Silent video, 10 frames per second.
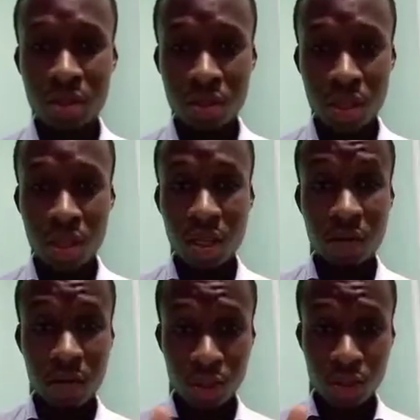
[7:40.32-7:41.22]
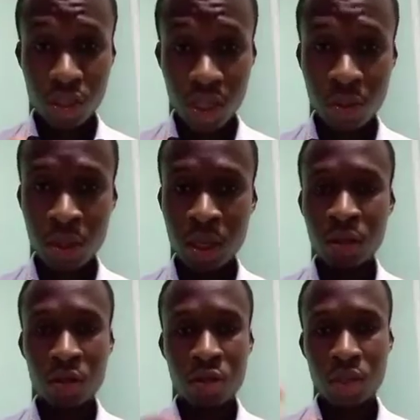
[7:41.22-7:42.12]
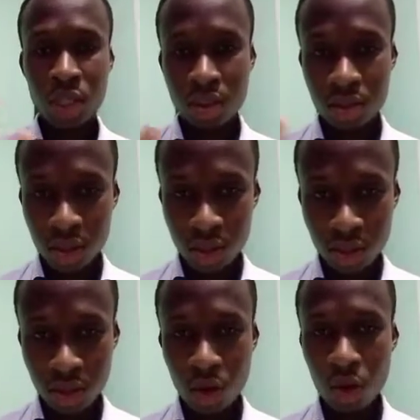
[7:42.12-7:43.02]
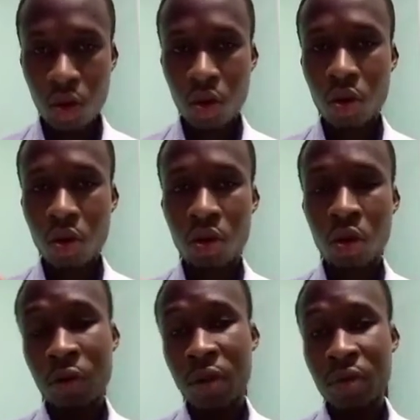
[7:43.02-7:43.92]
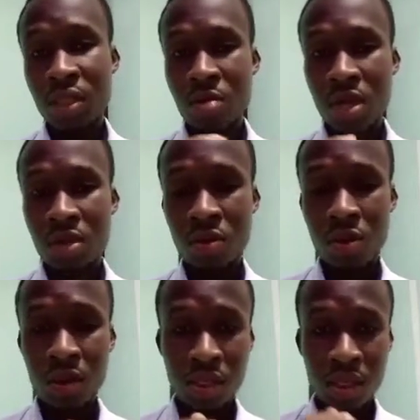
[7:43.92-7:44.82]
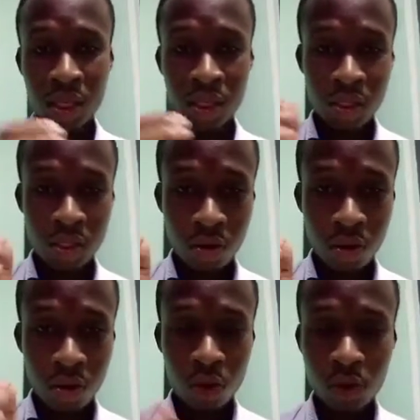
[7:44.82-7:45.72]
infectious area, so that they take all of, if it's the muscle or the skin, they take all of,